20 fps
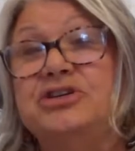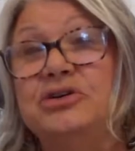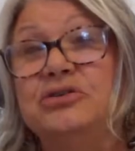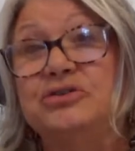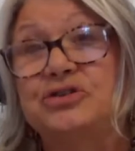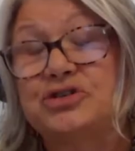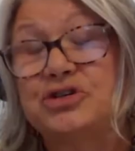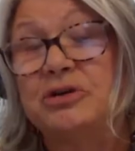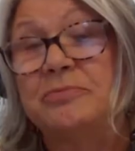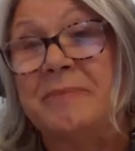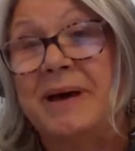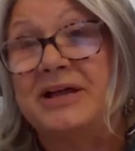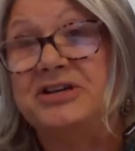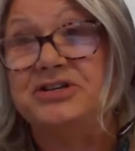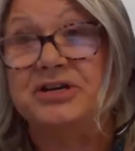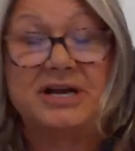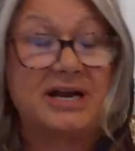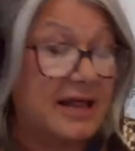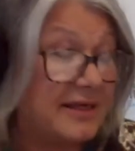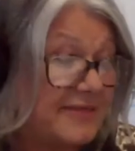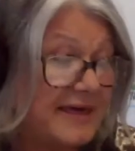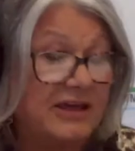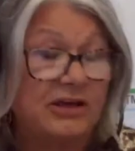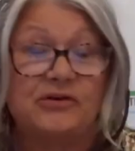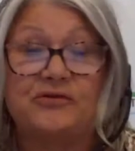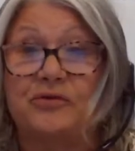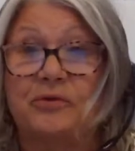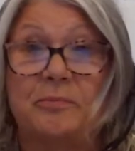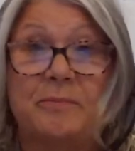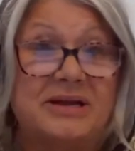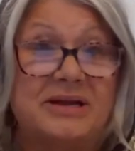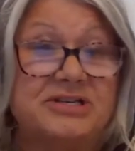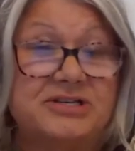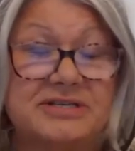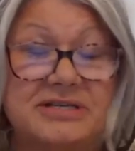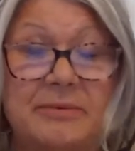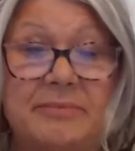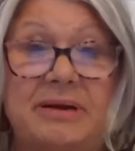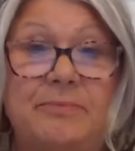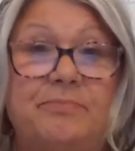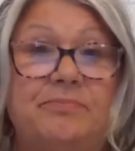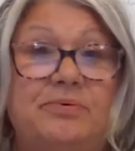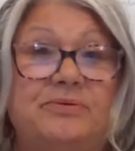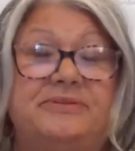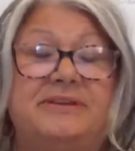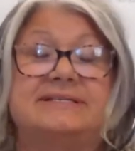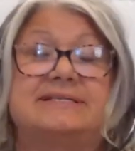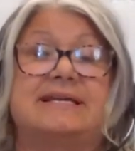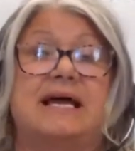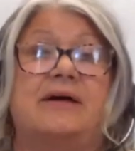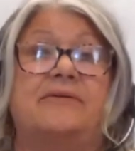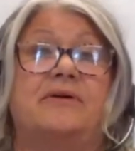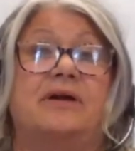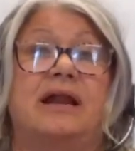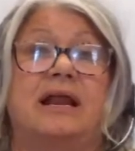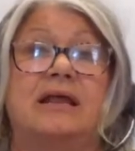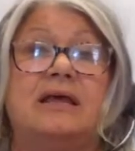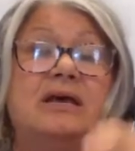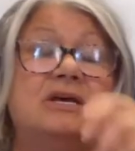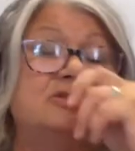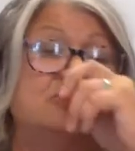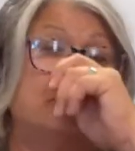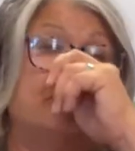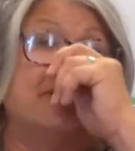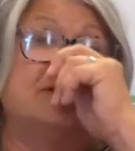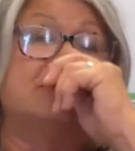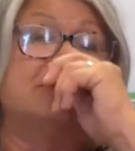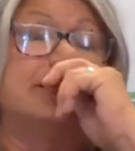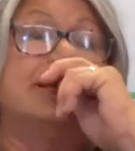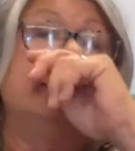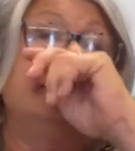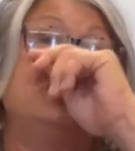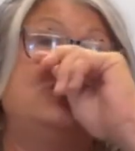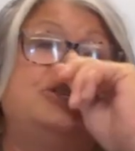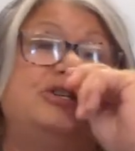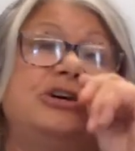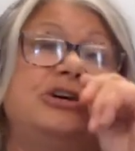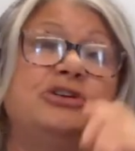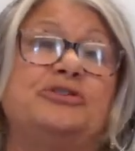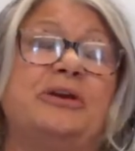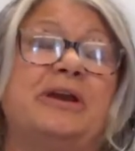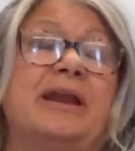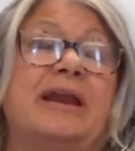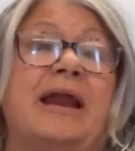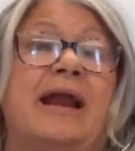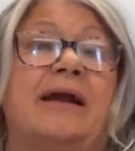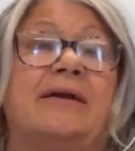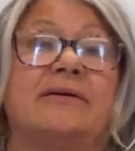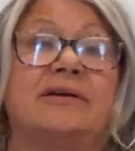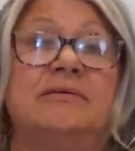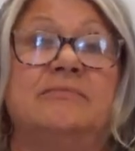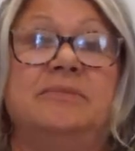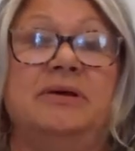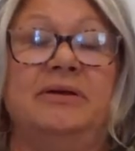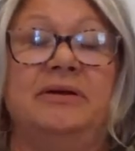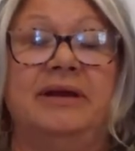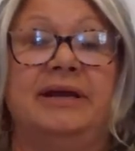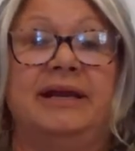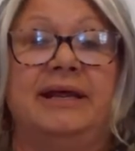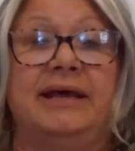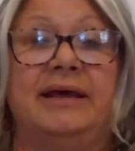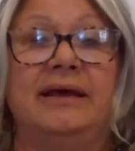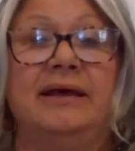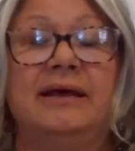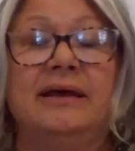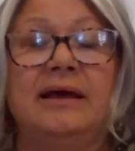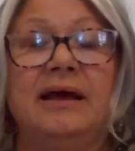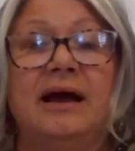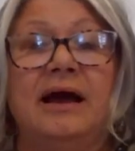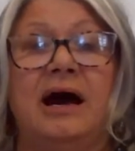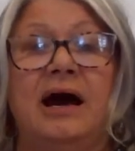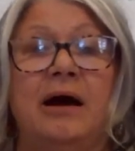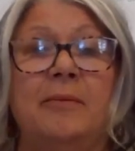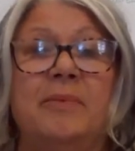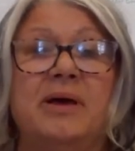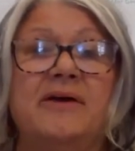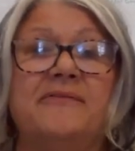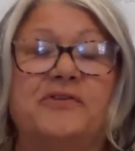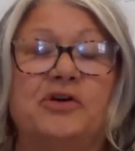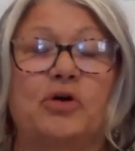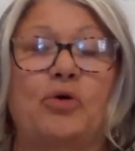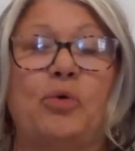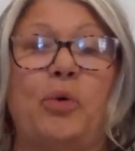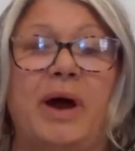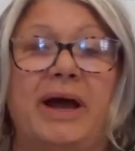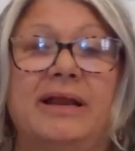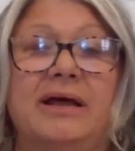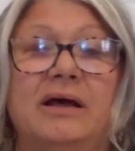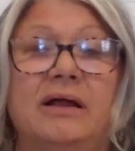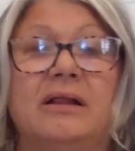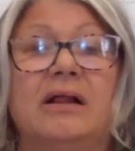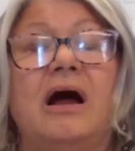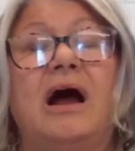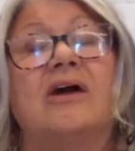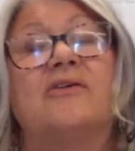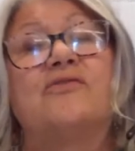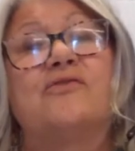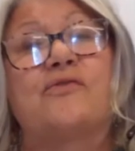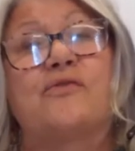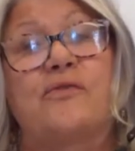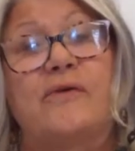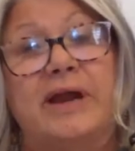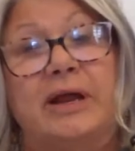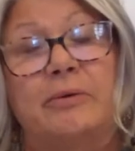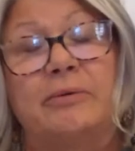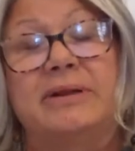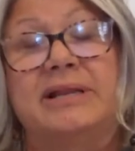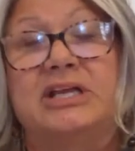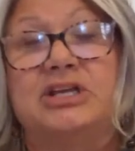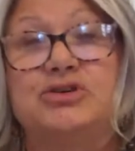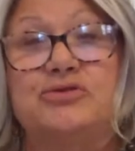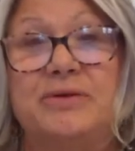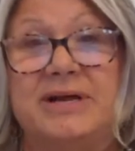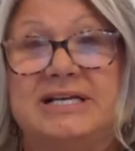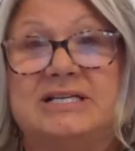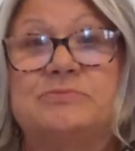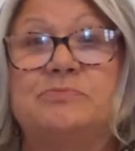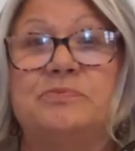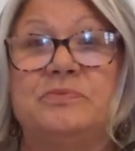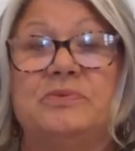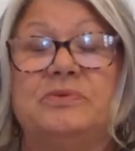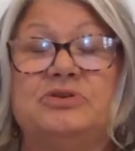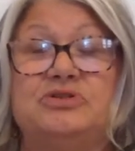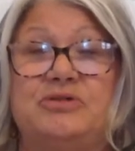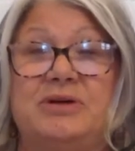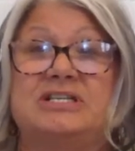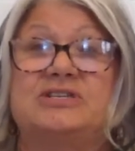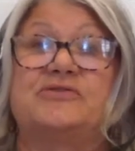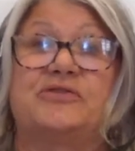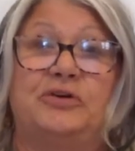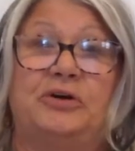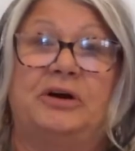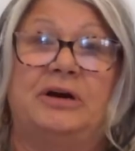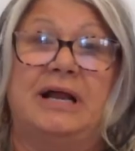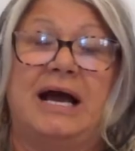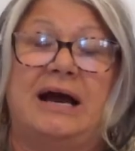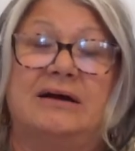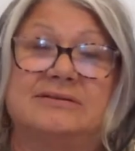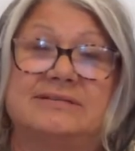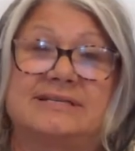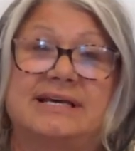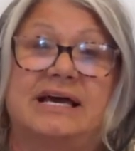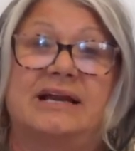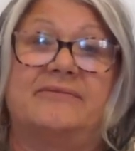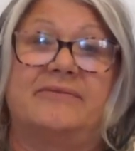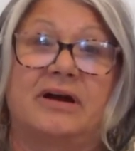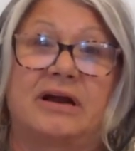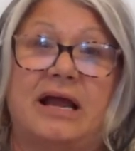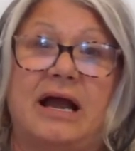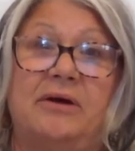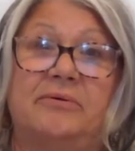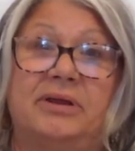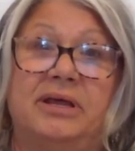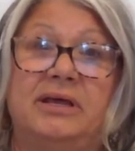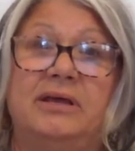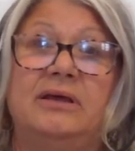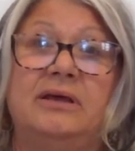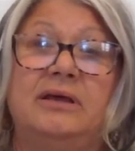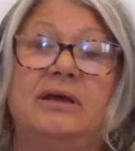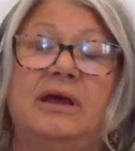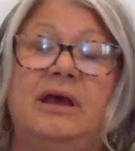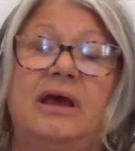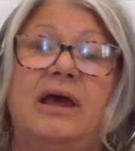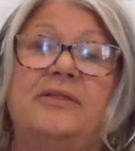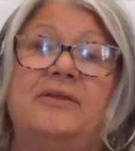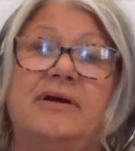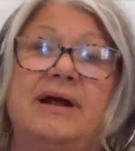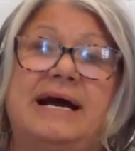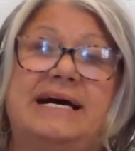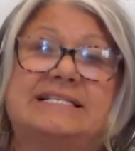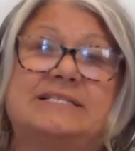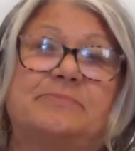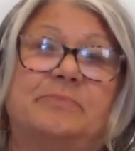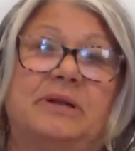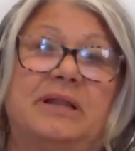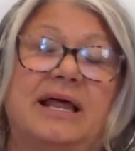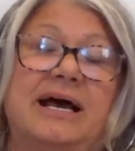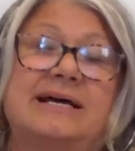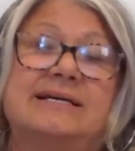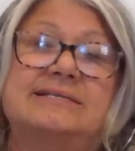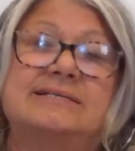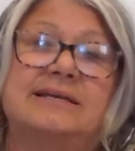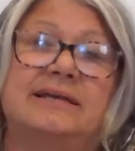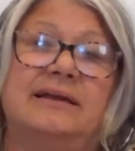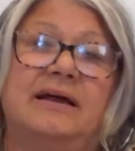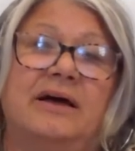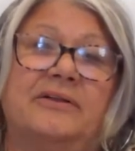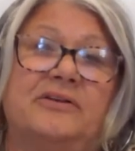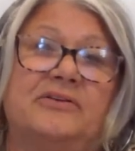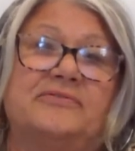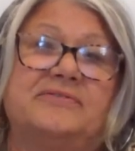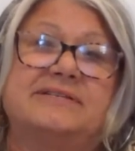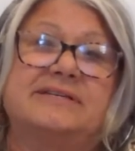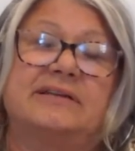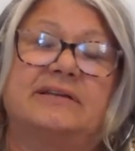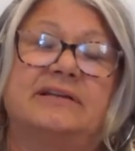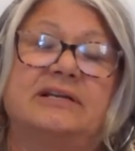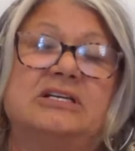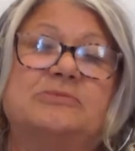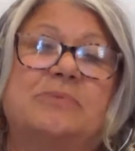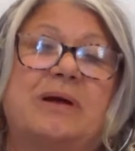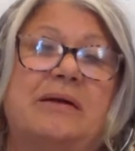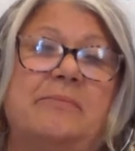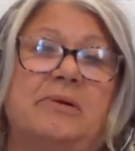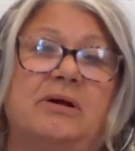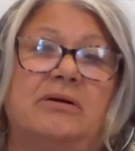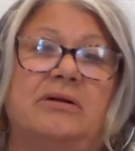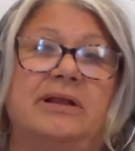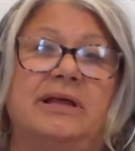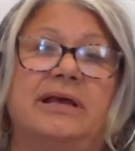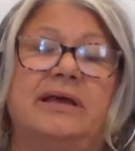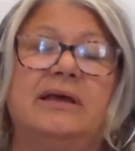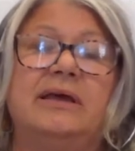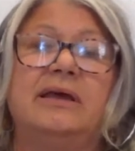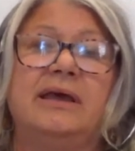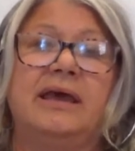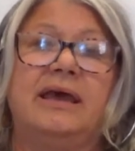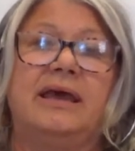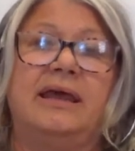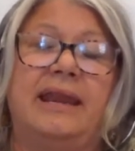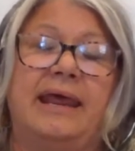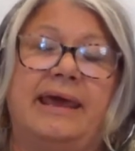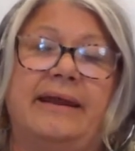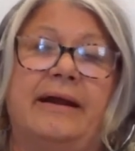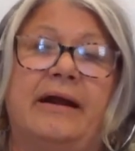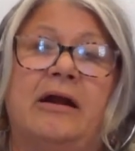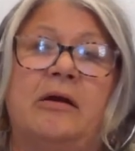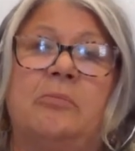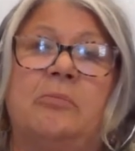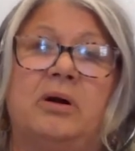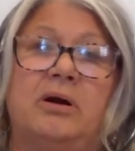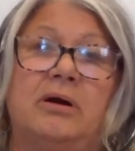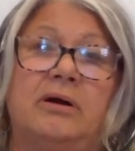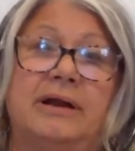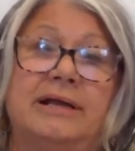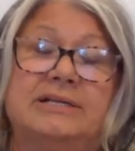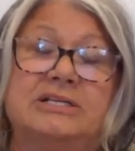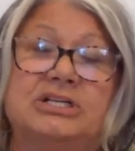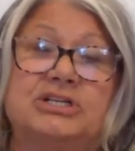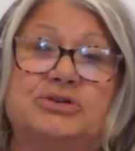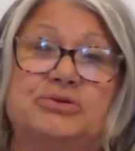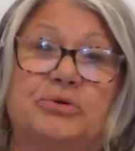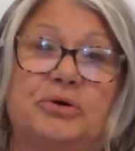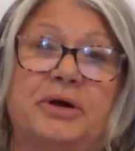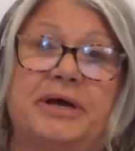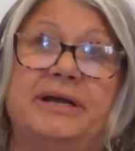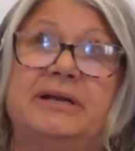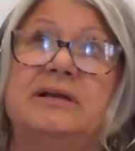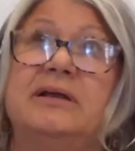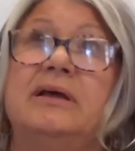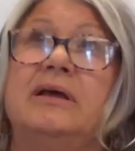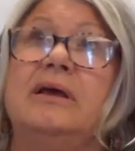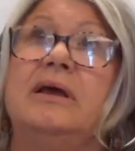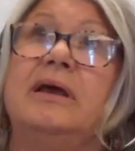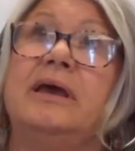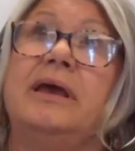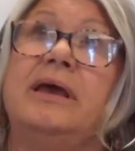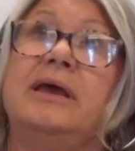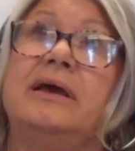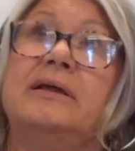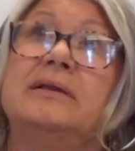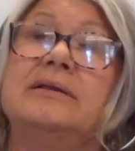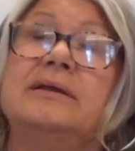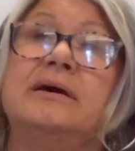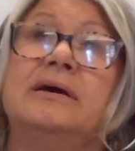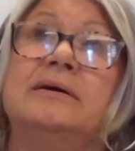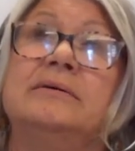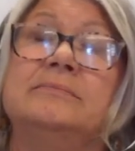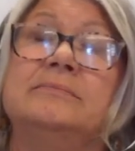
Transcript: I should mention, and thank you for mentioning. Somebody put this down there, and I should mention children in our community, if they're quite ill, are frequently transferred outside of our county, and they're hospitalized in other facilities, primarily in Ann Arbor and Detroit and